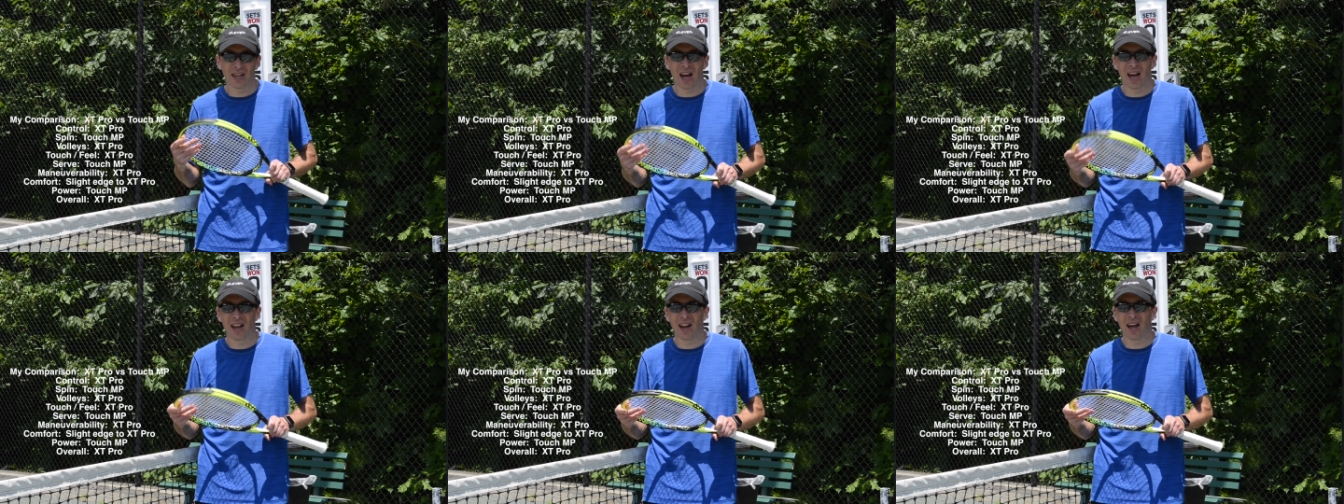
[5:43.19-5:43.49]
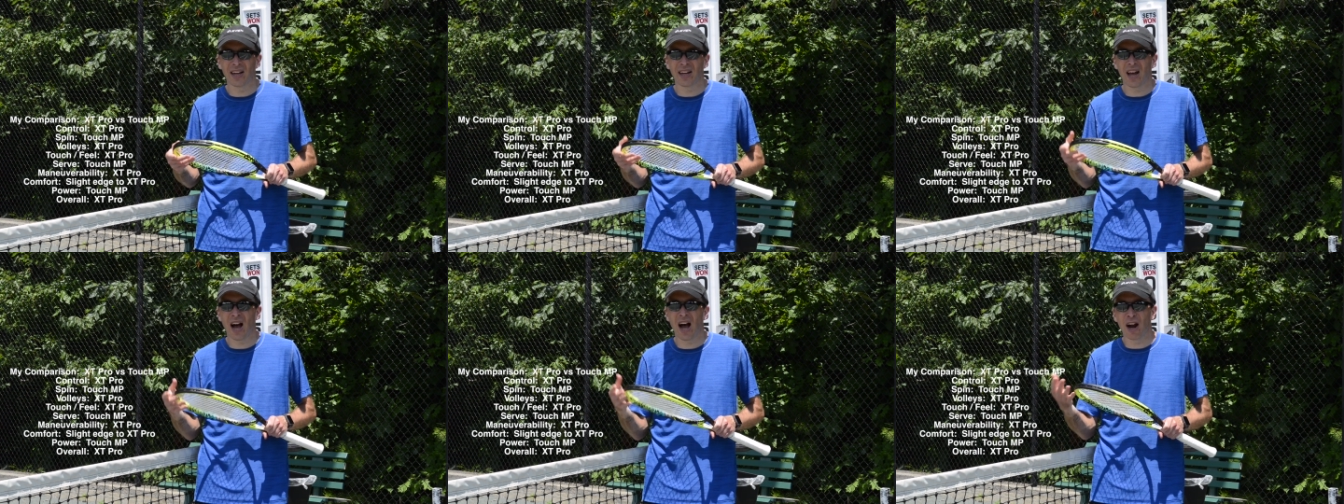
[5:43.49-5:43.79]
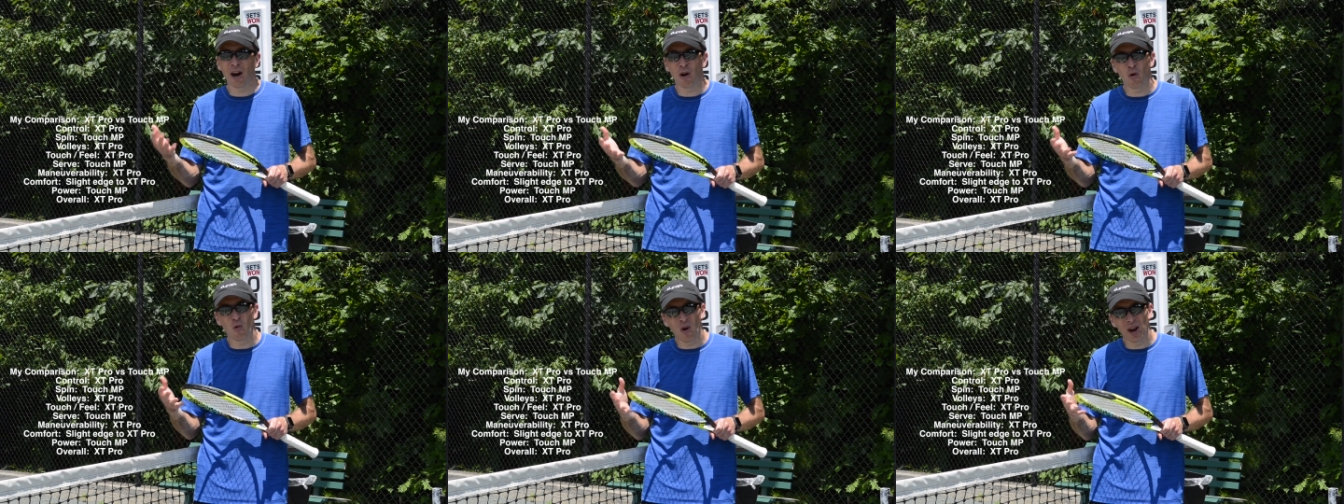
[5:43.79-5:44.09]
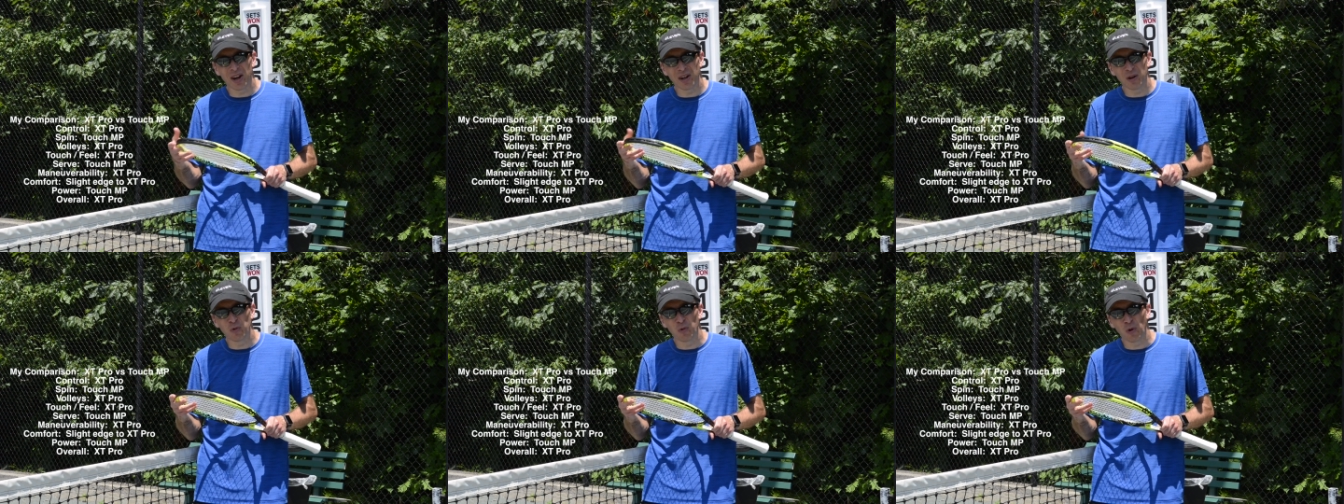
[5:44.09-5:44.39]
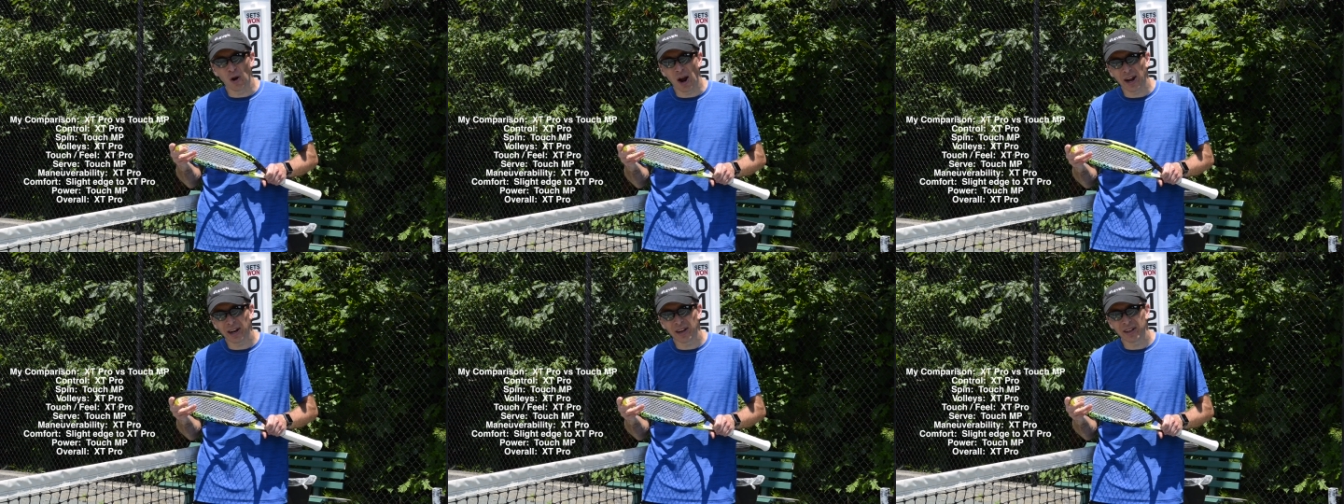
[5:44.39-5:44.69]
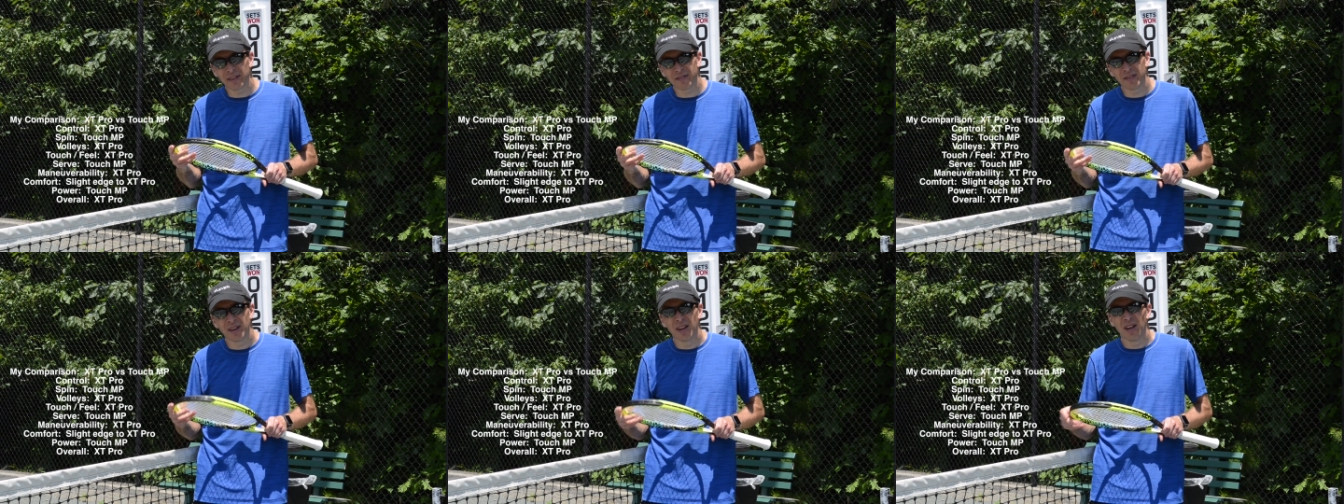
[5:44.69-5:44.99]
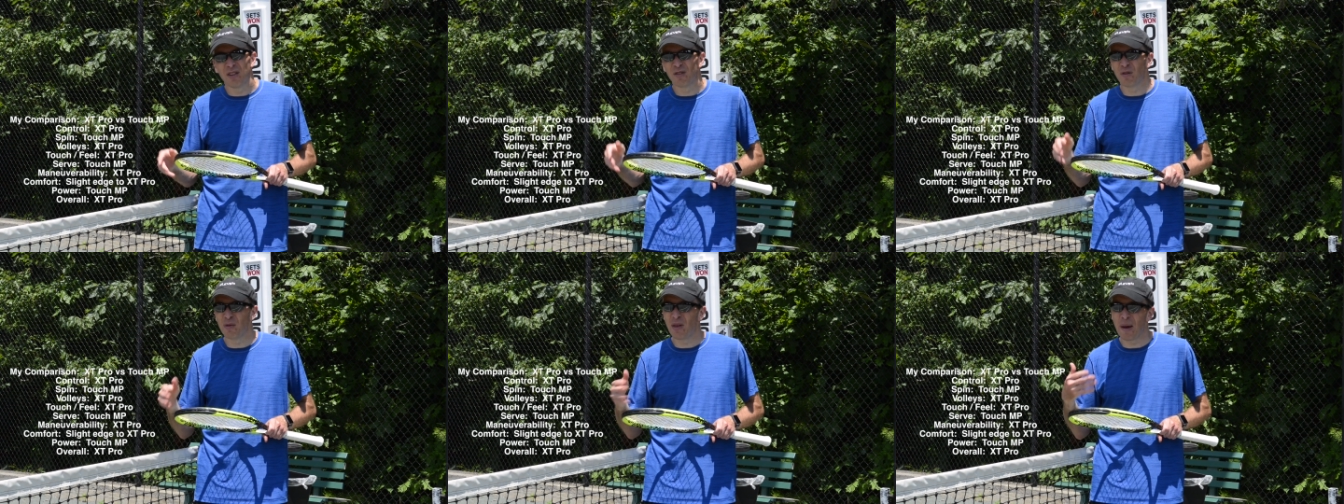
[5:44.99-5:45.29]
I like higher weighted rackets,
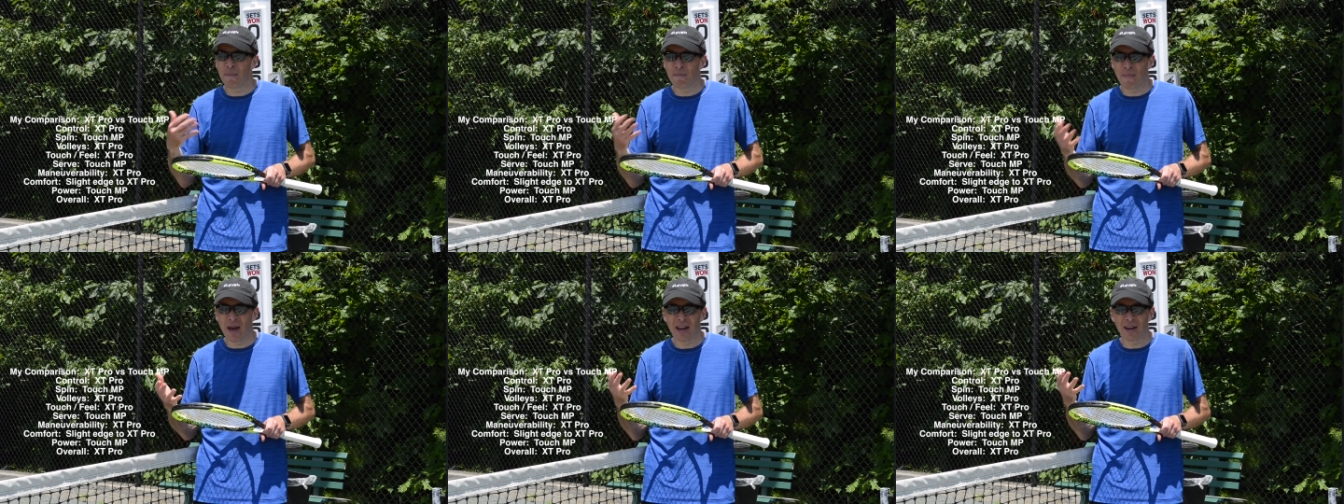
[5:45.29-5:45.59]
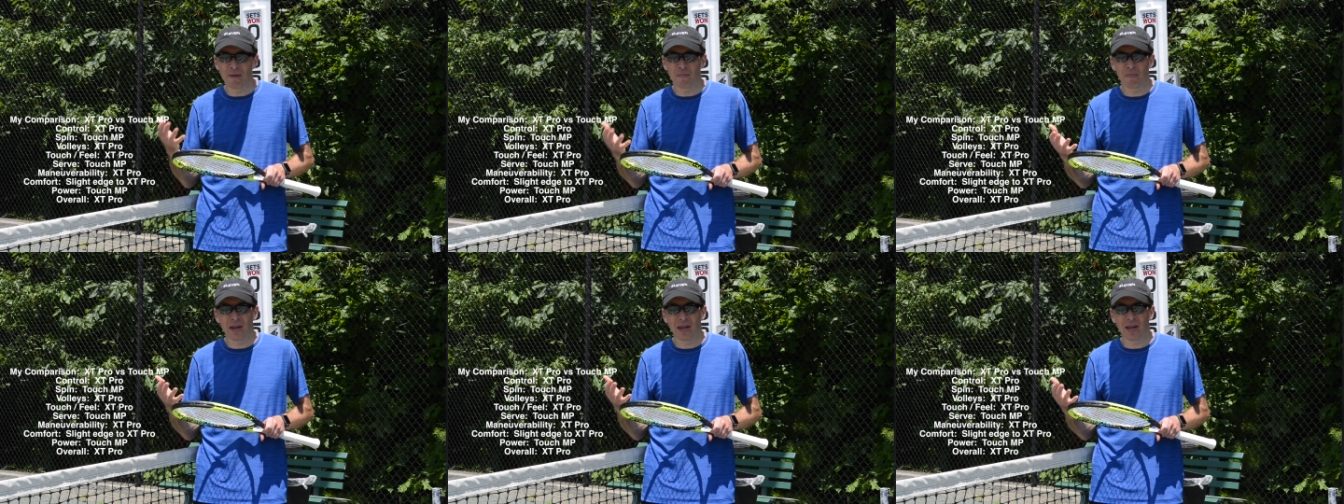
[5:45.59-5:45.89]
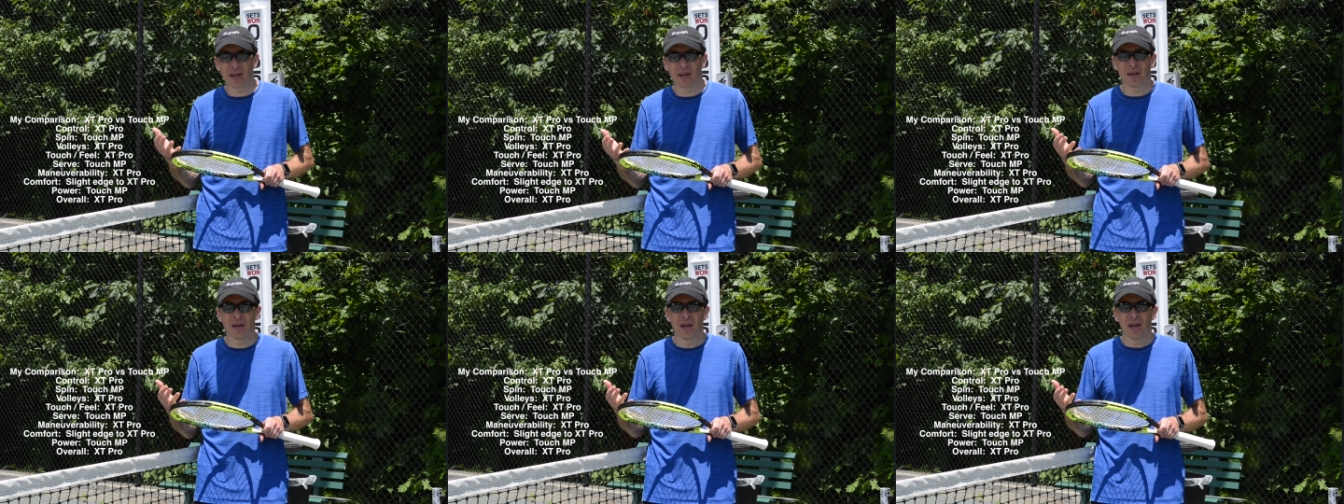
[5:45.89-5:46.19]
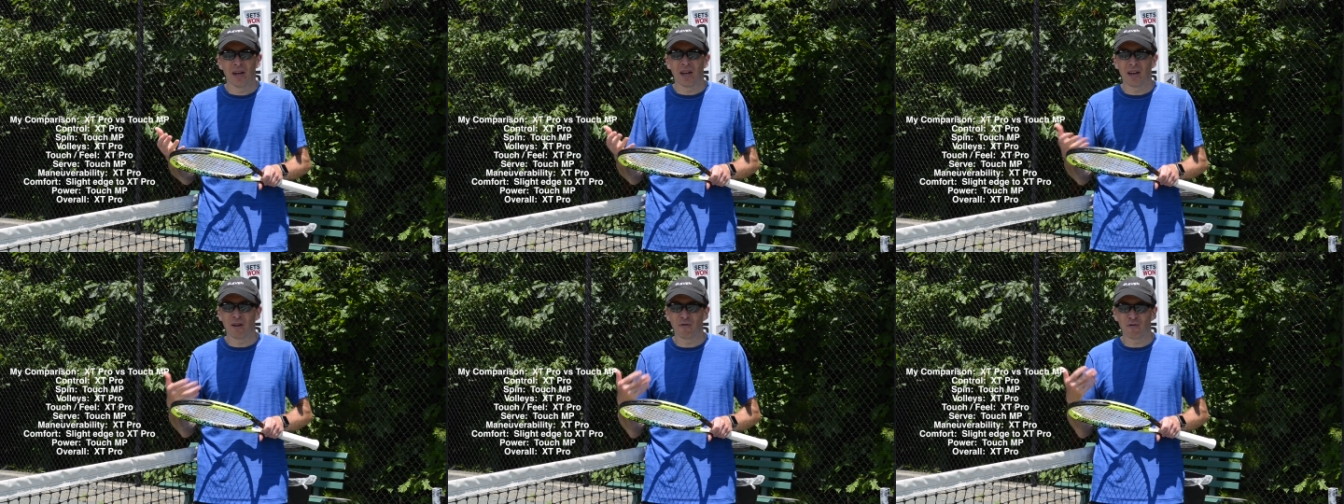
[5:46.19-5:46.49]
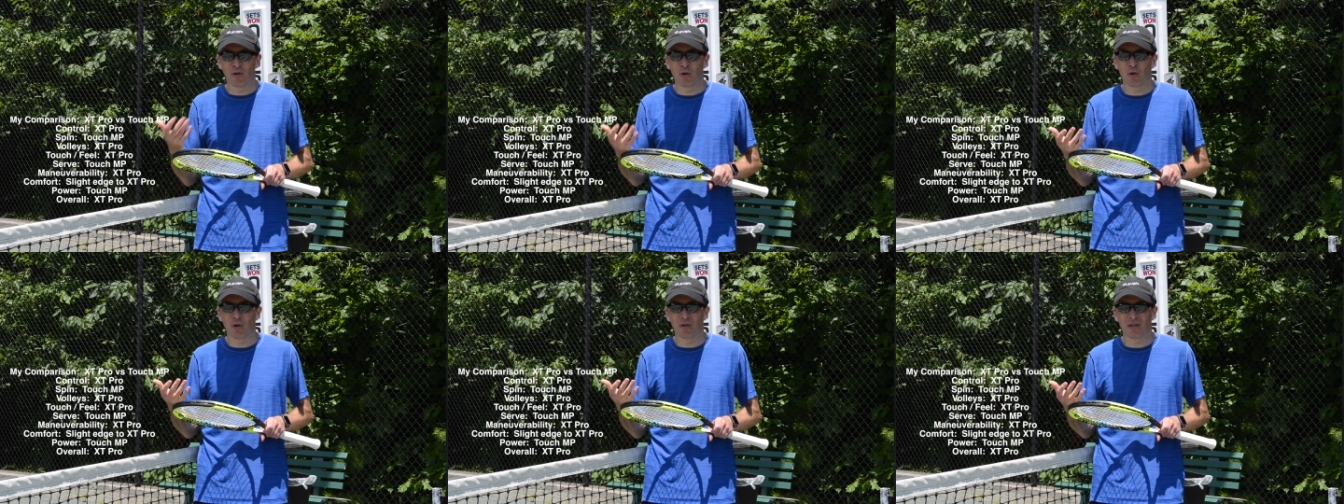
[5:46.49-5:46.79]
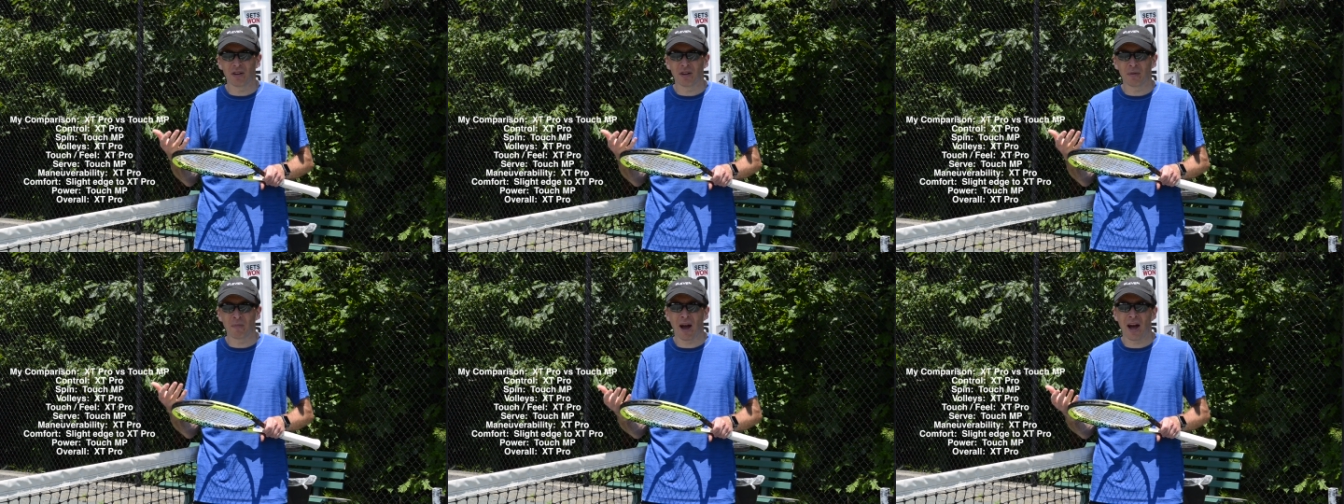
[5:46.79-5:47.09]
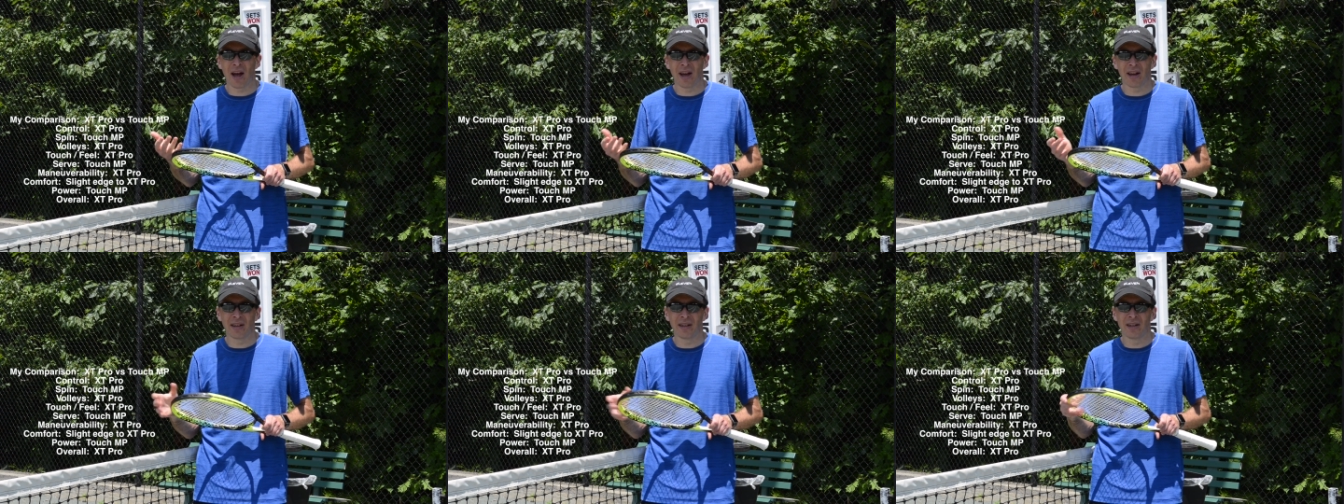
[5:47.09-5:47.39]
so that may be influencing
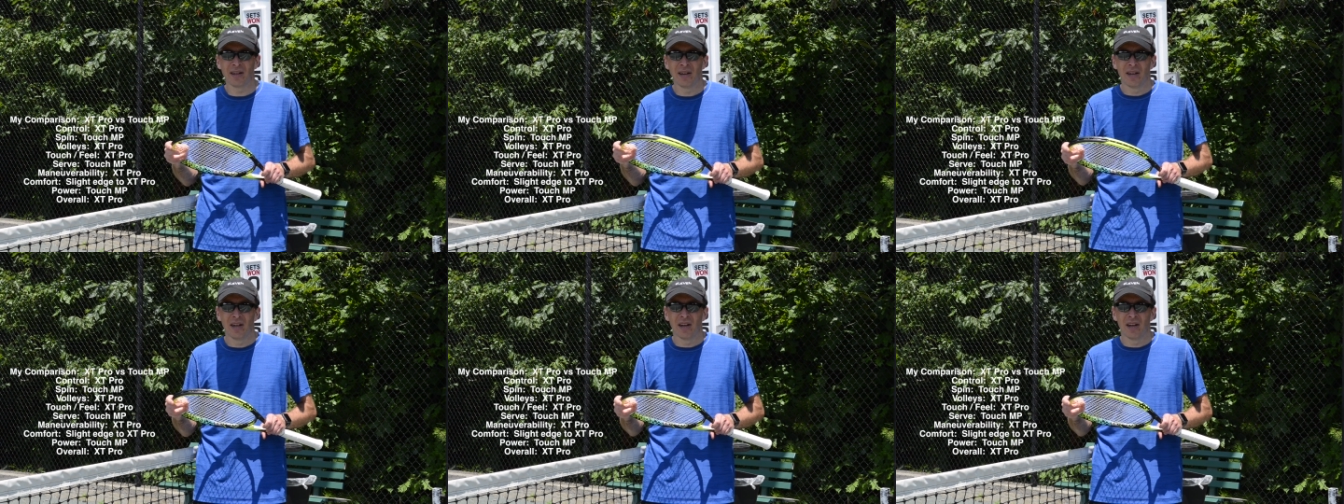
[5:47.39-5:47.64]
my